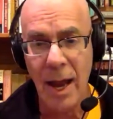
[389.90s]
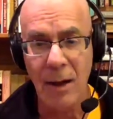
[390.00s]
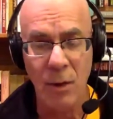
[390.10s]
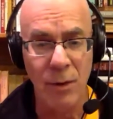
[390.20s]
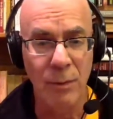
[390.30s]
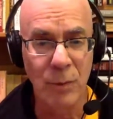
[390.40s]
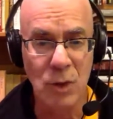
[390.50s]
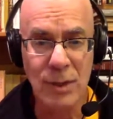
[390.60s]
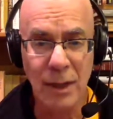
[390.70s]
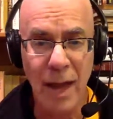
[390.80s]
And although
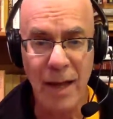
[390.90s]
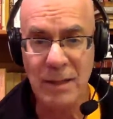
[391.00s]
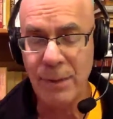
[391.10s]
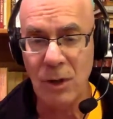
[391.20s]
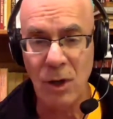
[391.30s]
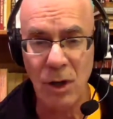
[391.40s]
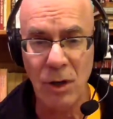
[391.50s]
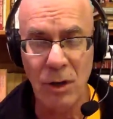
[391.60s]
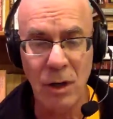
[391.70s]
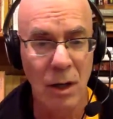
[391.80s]
music has been
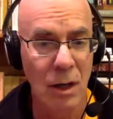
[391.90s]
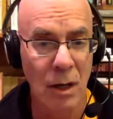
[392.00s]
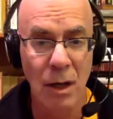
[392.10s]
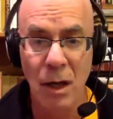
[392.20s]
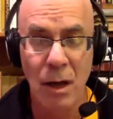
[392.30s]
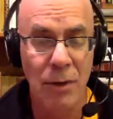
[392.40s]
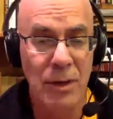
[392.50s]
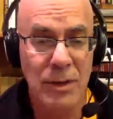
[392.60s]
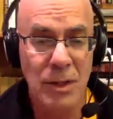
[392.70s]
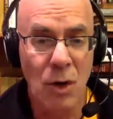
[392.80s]
hurt,
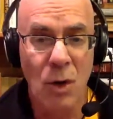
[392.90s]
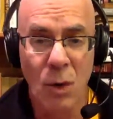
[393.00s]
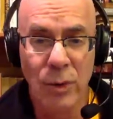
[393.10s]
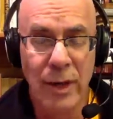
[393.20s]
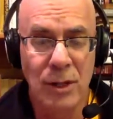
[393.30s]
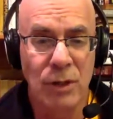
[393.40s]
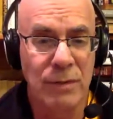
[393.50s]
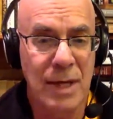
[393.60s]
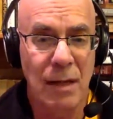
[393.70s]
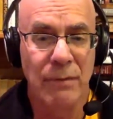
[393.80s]
this is a golden age
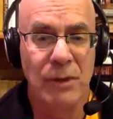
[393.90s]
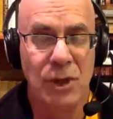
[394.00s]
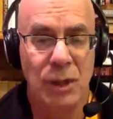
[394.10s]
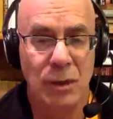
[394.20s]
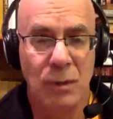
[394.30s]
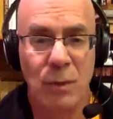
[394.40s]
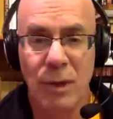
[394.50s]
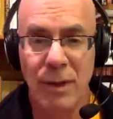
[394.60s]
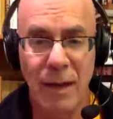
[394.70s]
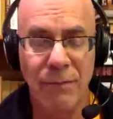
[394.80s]
of television
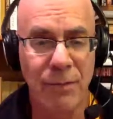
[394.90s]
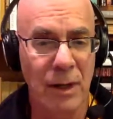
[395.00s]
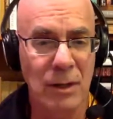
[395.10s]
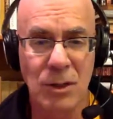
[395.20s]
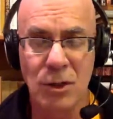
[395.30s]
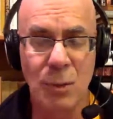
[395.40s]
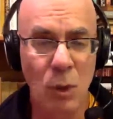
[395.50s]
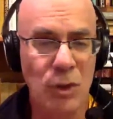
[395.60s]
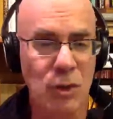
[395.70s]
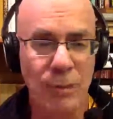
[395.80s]
with Netflix. There's
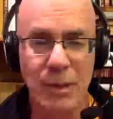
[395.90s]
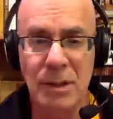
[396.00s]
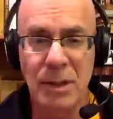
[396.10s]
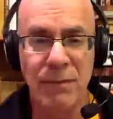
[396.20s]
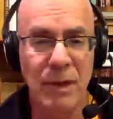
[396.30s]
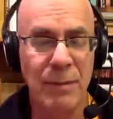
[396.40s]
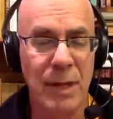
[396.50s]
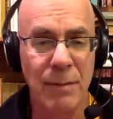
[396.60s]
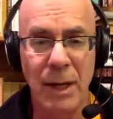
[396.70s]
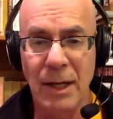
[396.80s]
more scripted TV
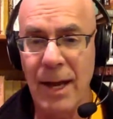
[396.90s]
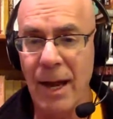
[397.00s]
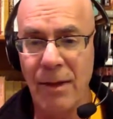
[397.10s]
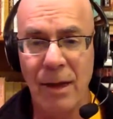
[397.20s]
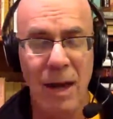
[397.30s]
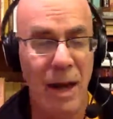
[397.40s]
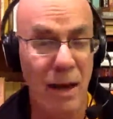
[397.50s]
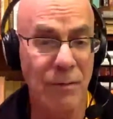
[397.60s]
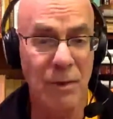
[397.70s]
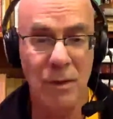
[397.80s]
being made now than
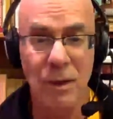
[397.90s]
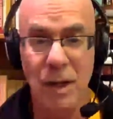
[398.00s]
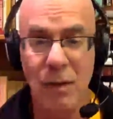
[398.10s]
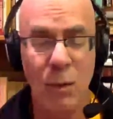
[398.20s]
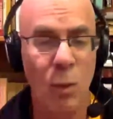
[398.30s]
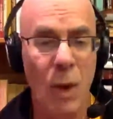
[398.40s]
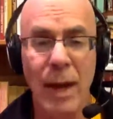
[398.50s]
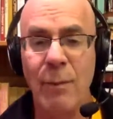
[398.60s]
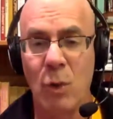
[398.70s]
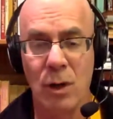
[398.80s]
ever,
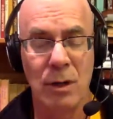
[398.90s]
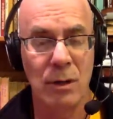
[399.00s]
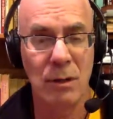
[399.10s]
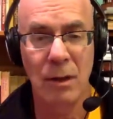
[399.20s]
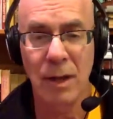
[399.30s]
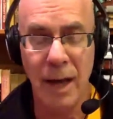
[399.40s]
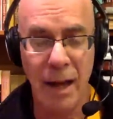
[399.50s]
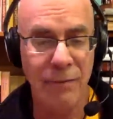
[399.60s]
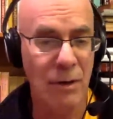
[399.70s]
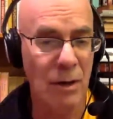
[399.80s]
way more than
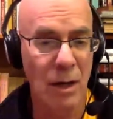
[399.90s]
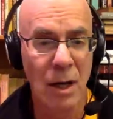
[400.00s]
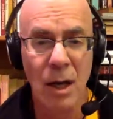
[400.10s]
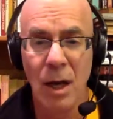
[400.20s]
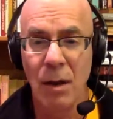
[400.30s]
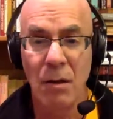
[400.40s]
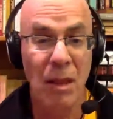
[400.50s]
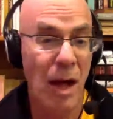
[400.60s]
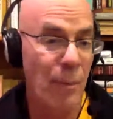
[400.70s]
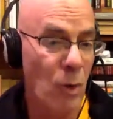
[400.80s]
ever.
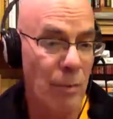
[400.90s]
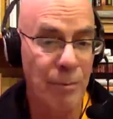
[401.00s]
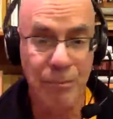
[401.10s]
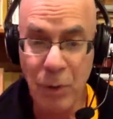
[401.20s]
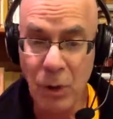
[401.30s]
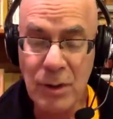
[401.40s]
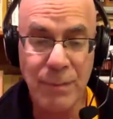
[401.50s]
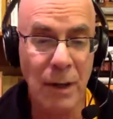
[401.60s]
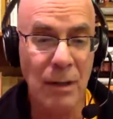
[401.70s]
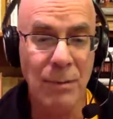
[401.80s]
A lot more
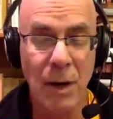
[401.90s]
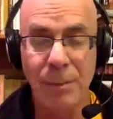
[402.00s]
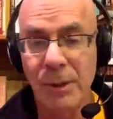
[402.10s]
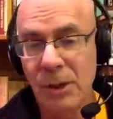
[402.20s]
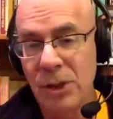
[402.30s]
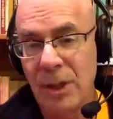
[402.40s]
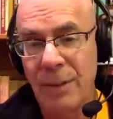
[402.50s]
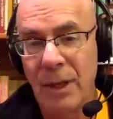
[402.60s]
books being published.